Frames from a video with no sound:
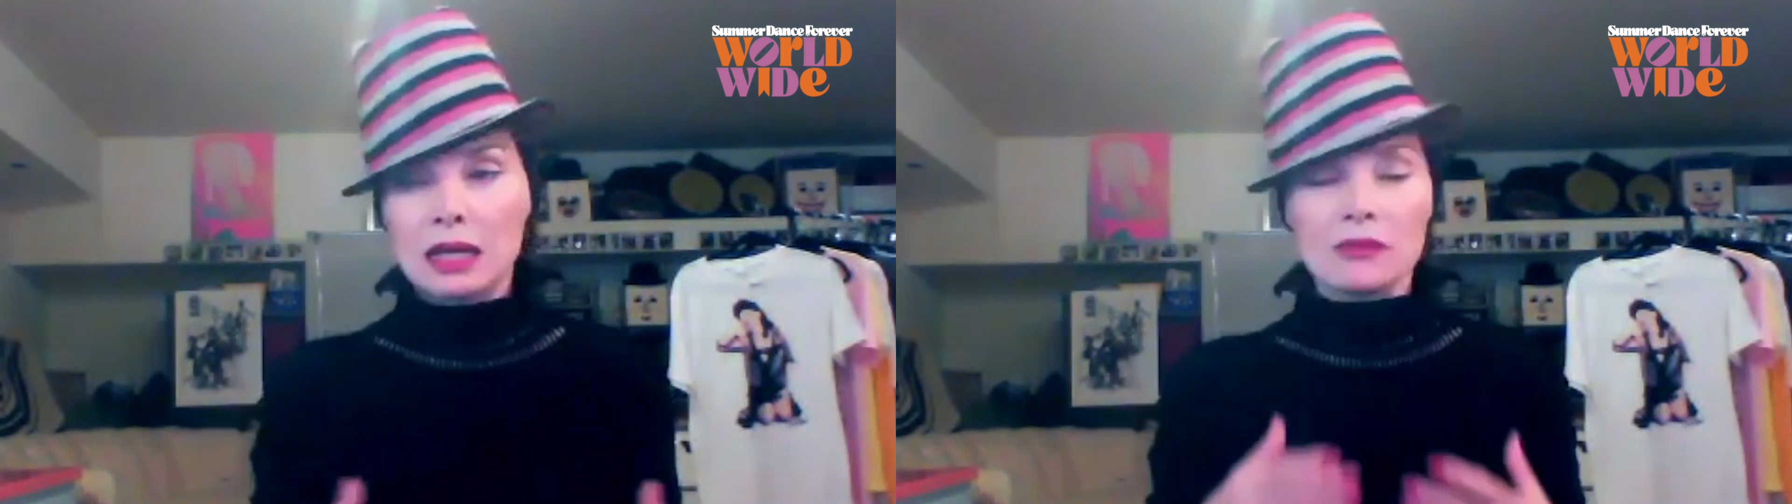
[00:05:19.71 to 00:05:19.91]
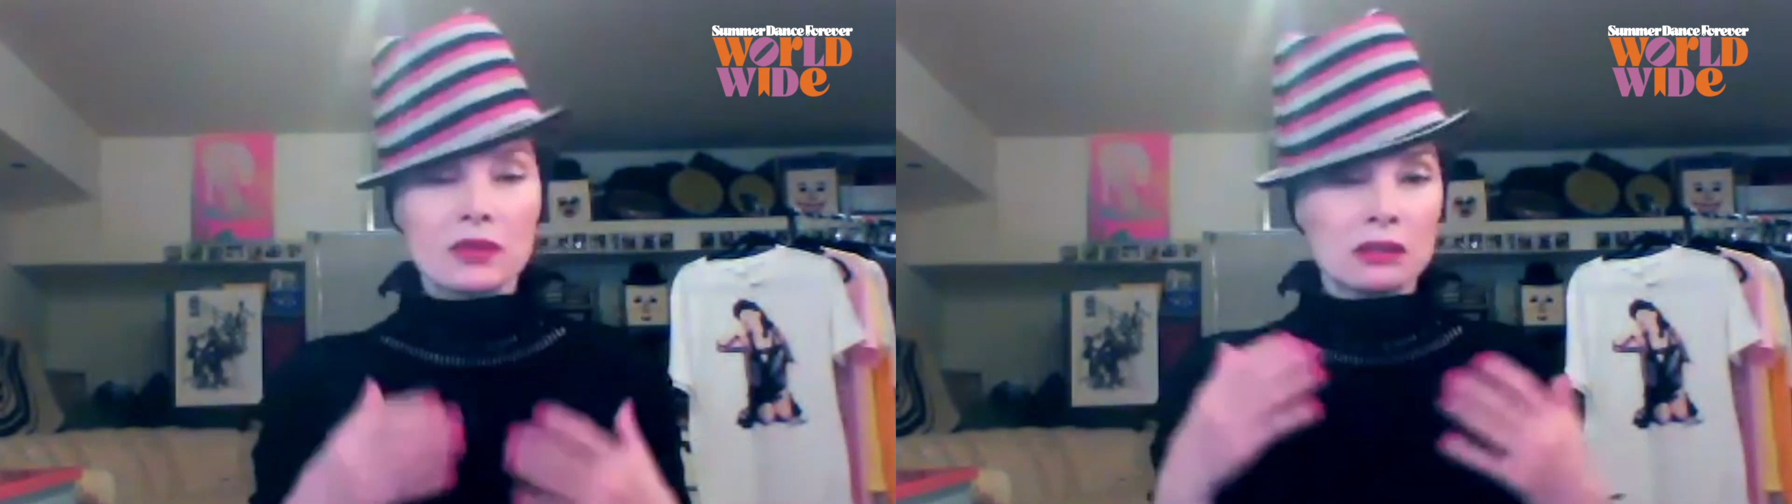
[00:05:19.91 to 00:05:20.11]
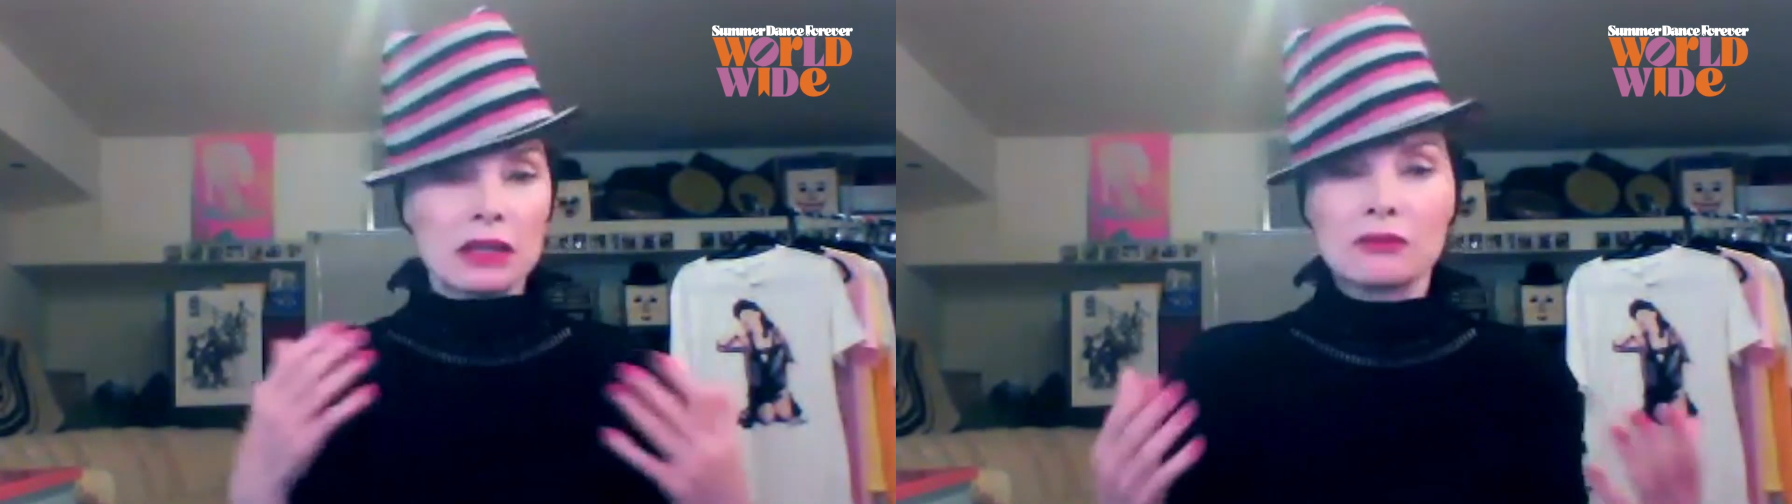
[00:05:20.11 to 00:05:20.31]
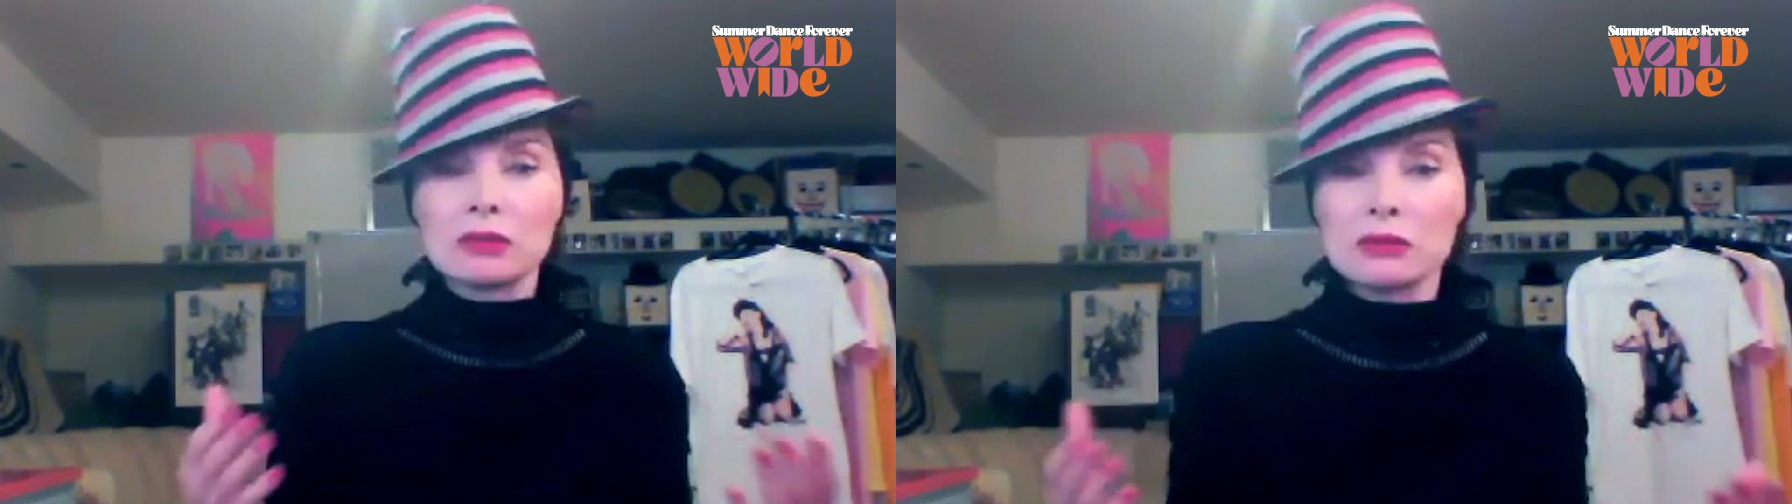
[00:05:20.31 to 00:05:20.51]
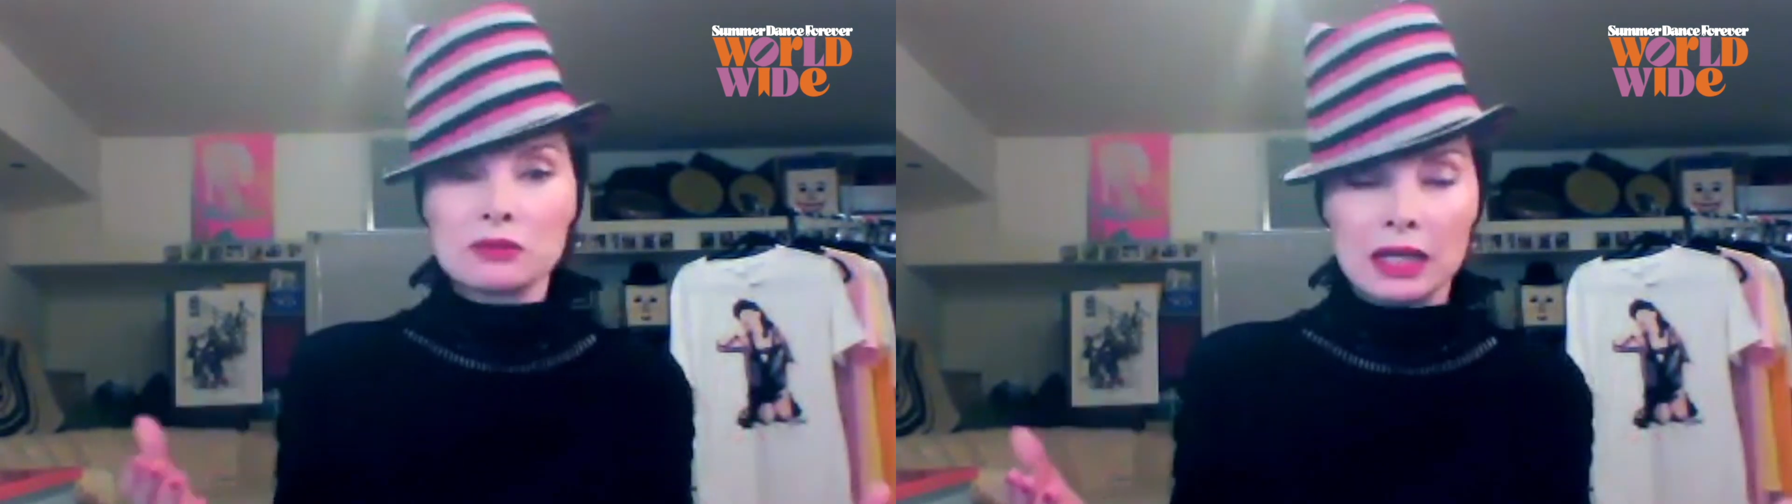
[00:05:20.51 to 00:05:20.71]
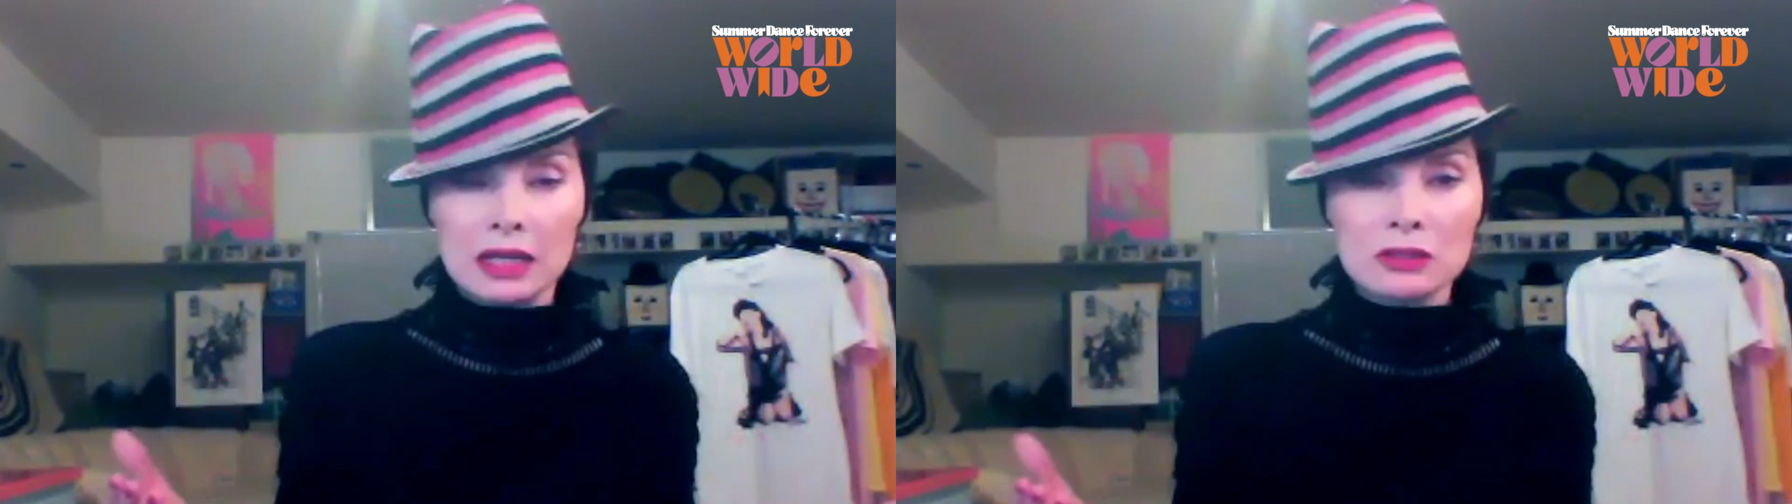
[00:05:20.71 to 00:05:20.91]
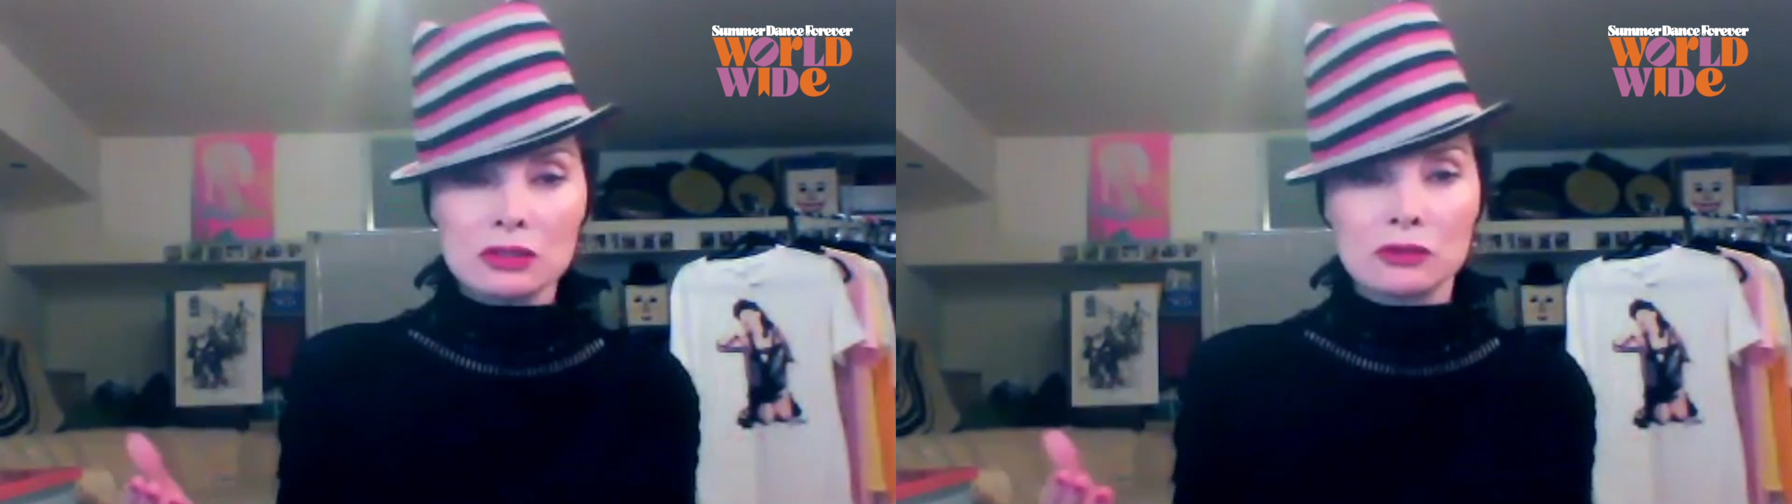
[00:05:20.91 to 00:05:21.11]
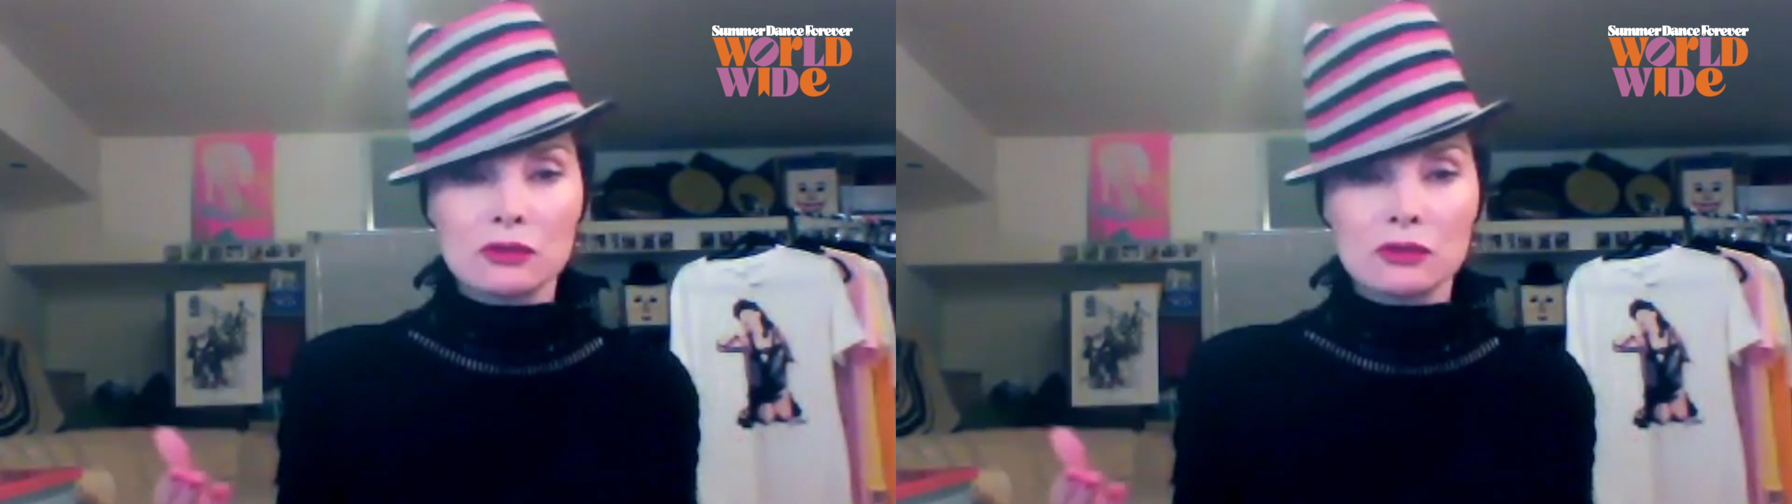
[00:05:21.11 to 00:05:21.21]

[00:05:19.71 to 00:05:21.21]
and the level of dancer